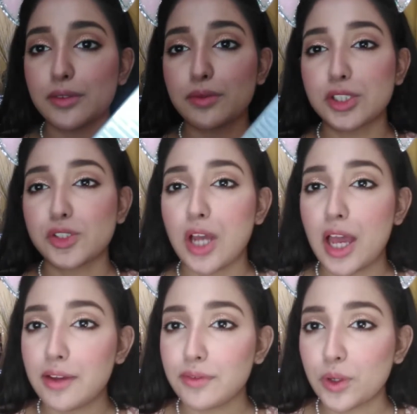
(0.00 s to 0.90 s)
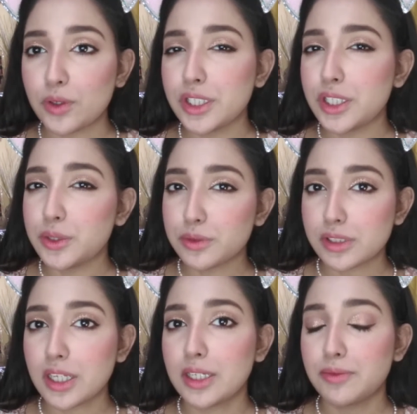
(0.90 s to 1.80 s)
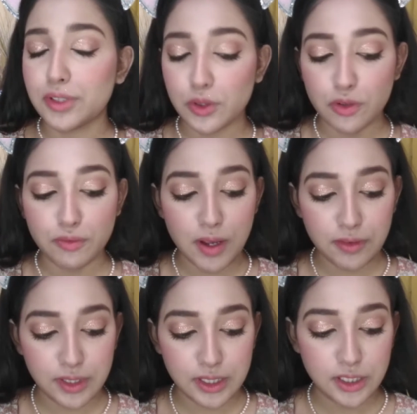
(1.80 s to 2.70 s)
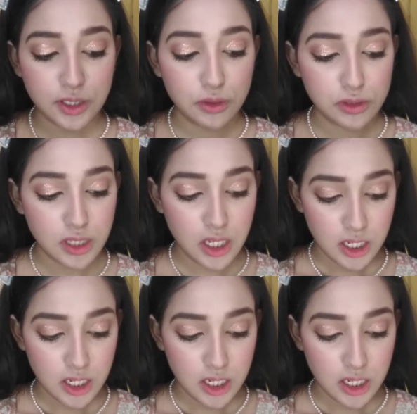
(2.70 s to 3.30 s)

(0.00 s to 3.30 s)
which I have already used in few of my videos.